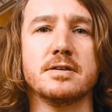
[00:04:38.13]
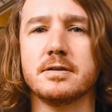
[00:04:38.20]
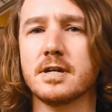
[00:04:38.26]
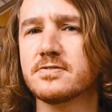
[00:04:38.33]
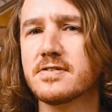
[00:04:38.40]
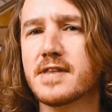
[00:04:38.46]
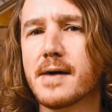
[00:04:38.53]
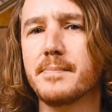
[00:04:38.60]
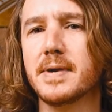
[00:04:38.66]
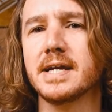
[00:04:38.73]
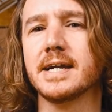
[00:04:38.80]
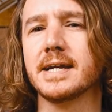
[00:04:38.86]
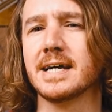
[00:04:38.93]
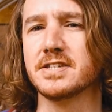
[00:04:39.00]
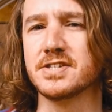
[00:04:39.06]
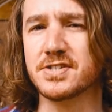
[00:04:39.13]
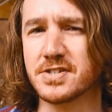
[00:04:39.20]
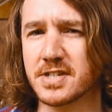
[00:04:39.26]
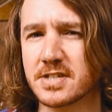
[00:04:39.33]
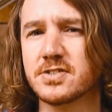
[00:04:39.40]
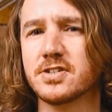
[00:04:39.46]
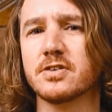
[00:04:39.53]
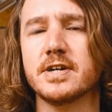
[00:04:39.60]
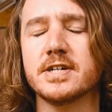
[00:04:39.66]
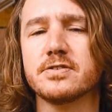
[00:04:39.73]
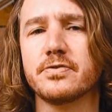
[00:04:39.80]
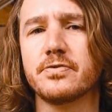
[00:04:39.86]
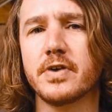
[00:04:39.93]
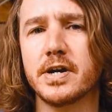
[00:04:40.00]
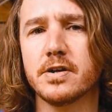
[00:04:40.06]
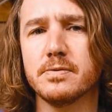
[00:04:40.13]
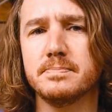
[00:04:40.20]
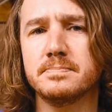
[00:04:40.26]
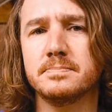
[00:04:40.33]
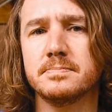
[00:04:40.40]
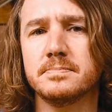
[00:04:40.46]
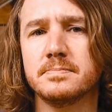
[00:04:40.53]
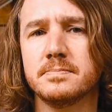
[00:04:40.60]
doesn't that mean it has 6 degrees of freedom?